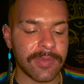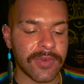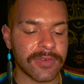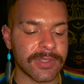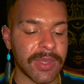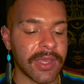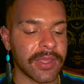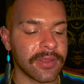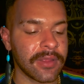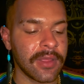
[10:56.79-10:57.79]
your
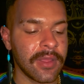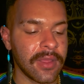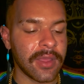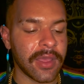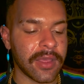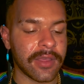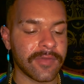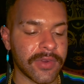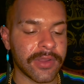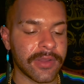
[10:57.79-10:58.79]
spot,
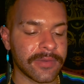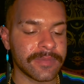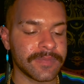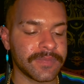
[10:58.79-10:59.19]
Virgo.